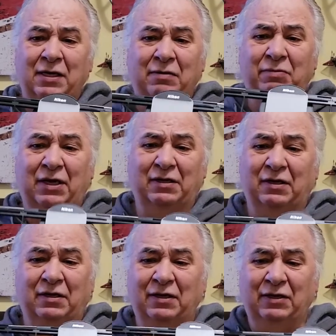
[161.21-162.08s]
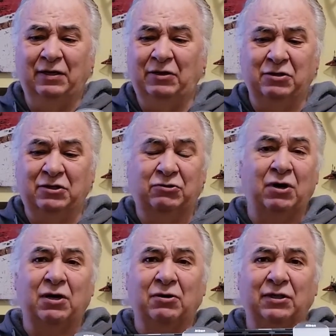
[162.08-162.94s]
but you
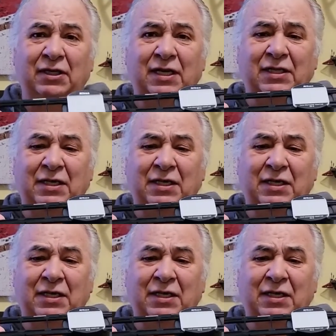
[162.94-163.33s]
struggle to get the